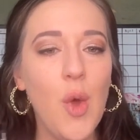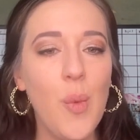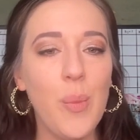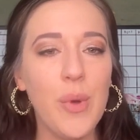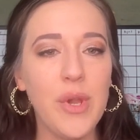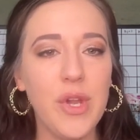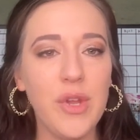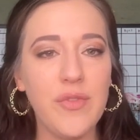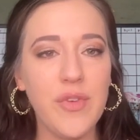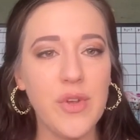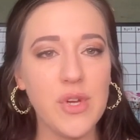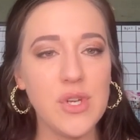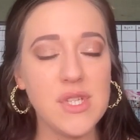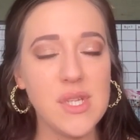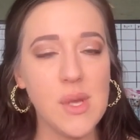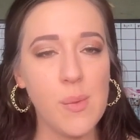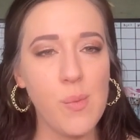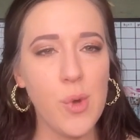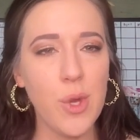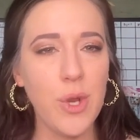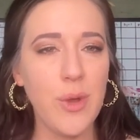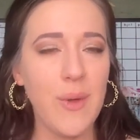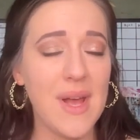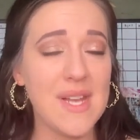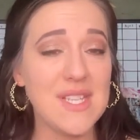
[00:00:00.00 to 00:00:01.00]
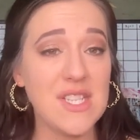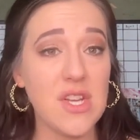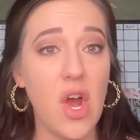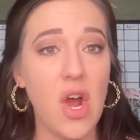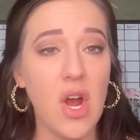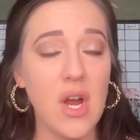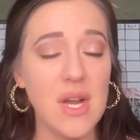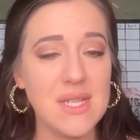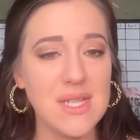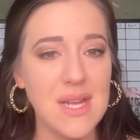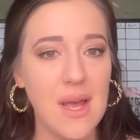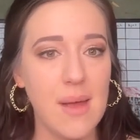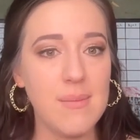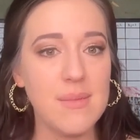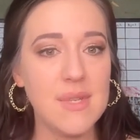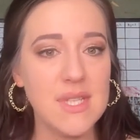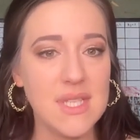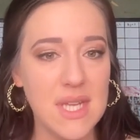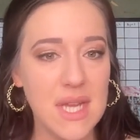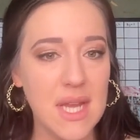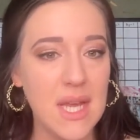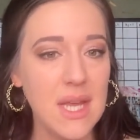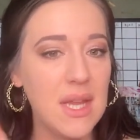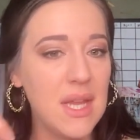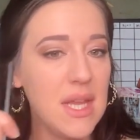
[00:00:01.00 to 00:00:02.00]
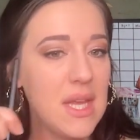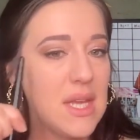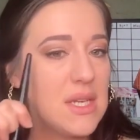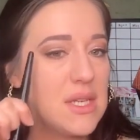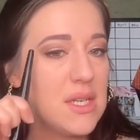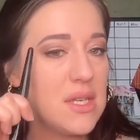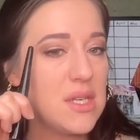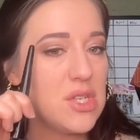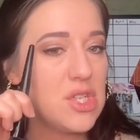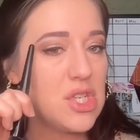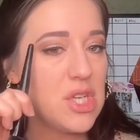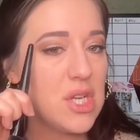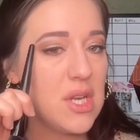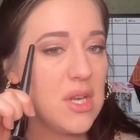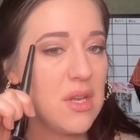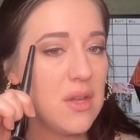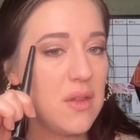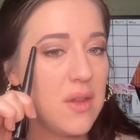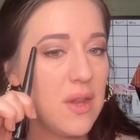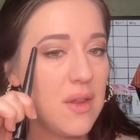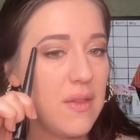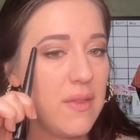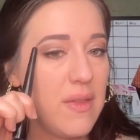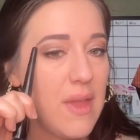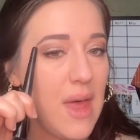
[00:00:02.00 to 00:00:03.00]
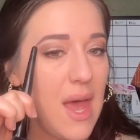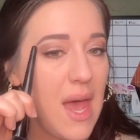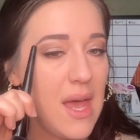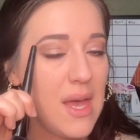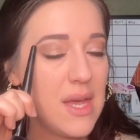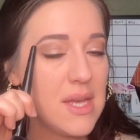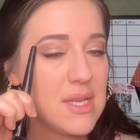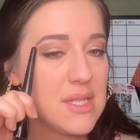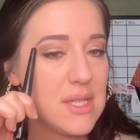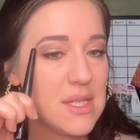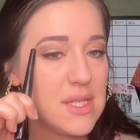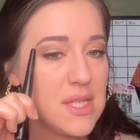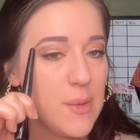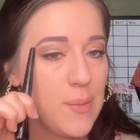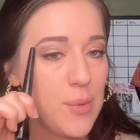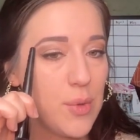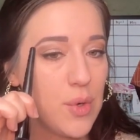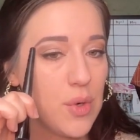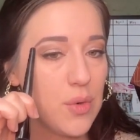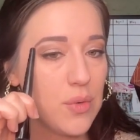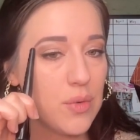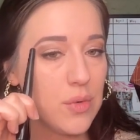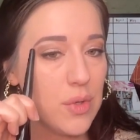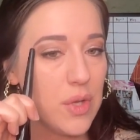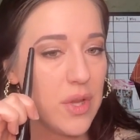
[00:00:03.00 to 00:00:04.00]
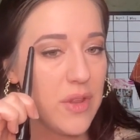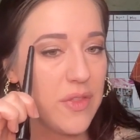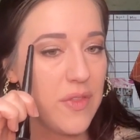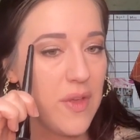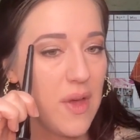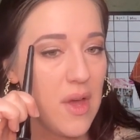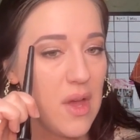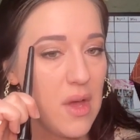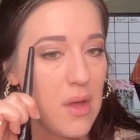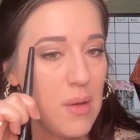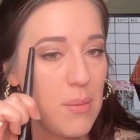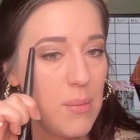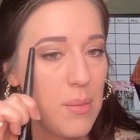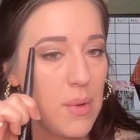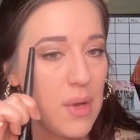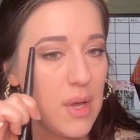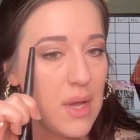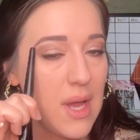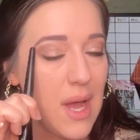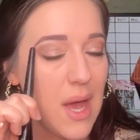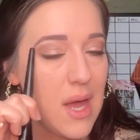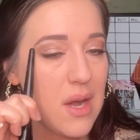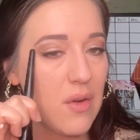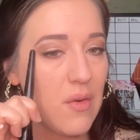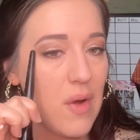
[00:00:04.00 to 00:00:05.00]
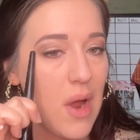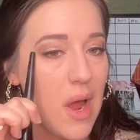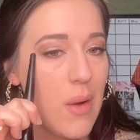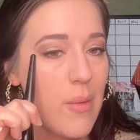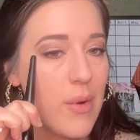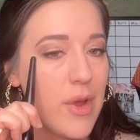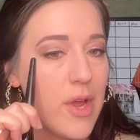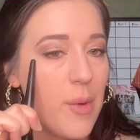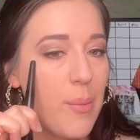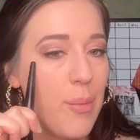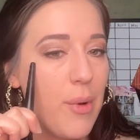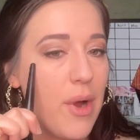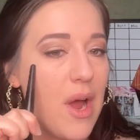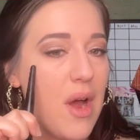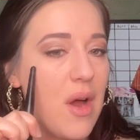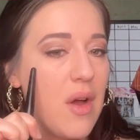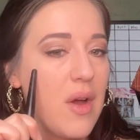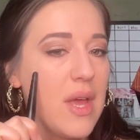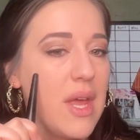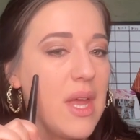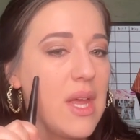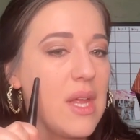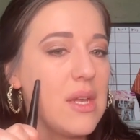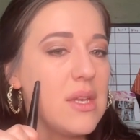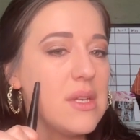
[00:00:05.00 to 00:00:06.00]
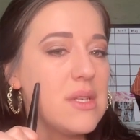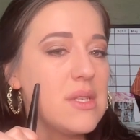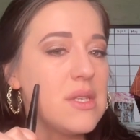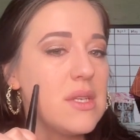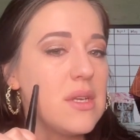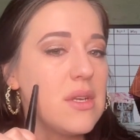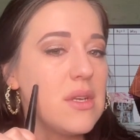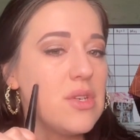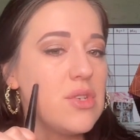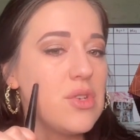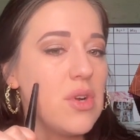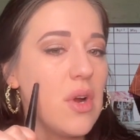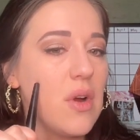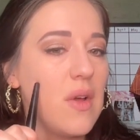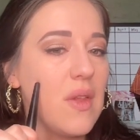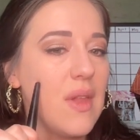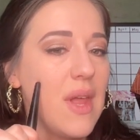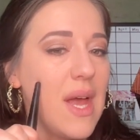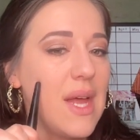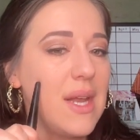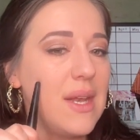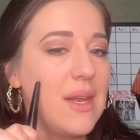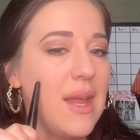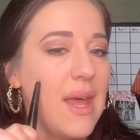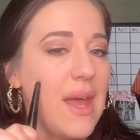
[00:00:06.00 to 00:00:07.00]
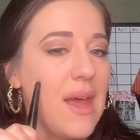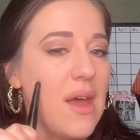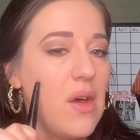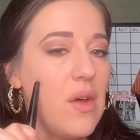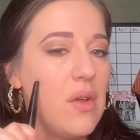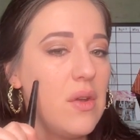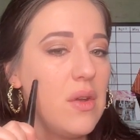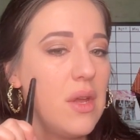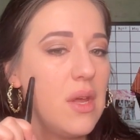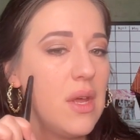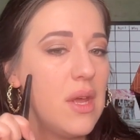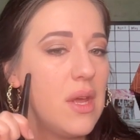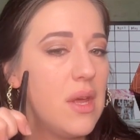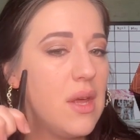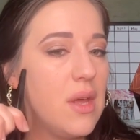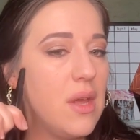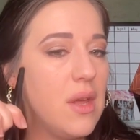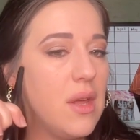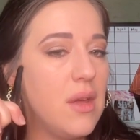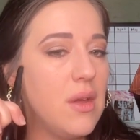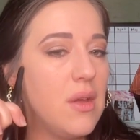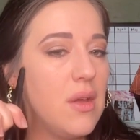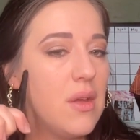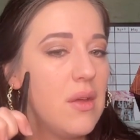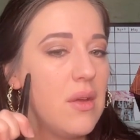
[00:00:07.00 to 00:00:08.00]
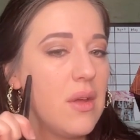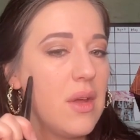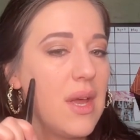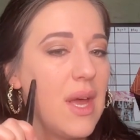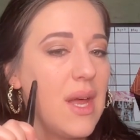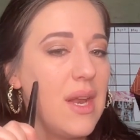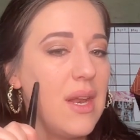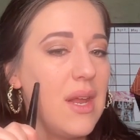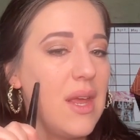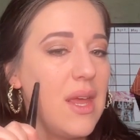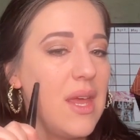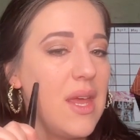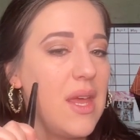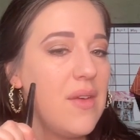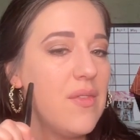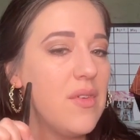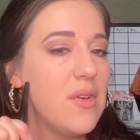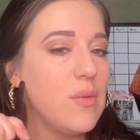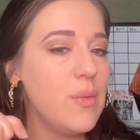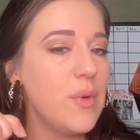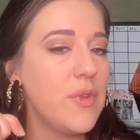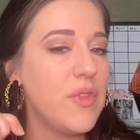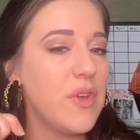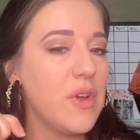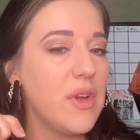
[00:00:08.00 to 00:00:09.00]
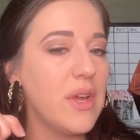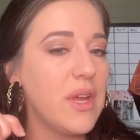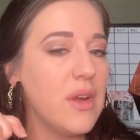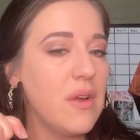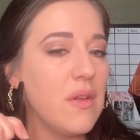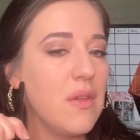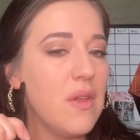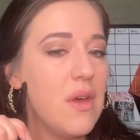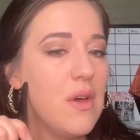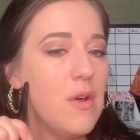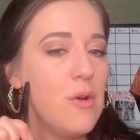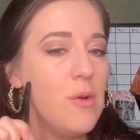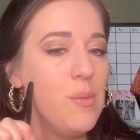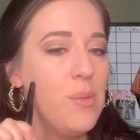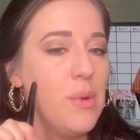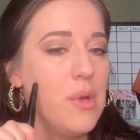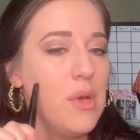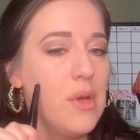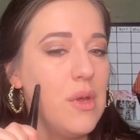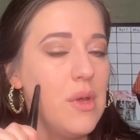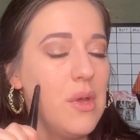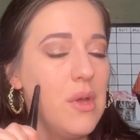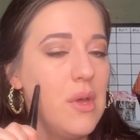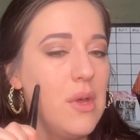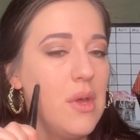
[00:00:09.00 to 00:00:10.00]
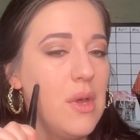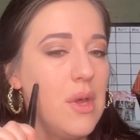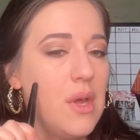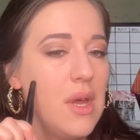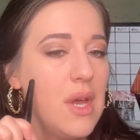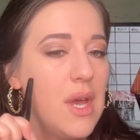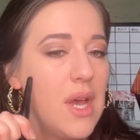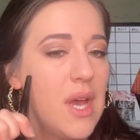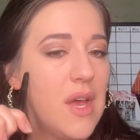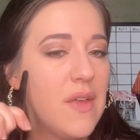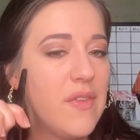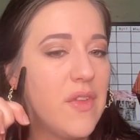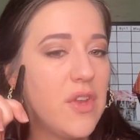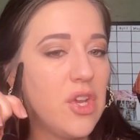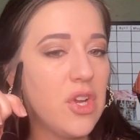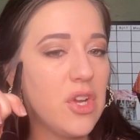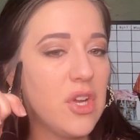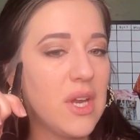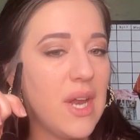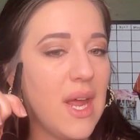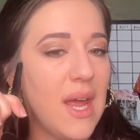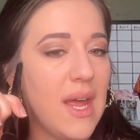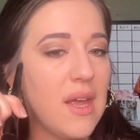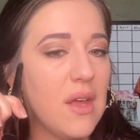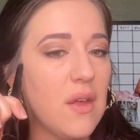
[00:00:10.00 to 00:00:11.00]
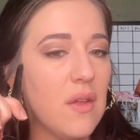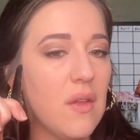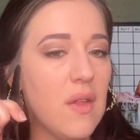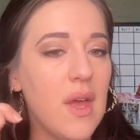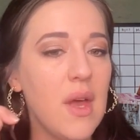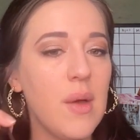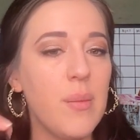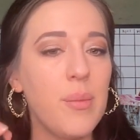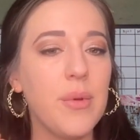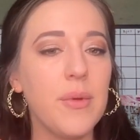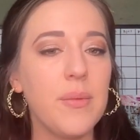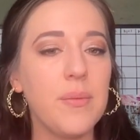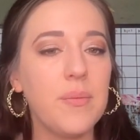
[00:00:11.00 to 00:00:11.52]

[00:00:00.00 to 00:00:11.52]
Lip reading: But if you're someone who has a hard time seeing the indentation, then that is the typical rule of thumb. Kind of right where your brow ends, draw a line down, kind of even with your earlobe, and then you're going to angle up.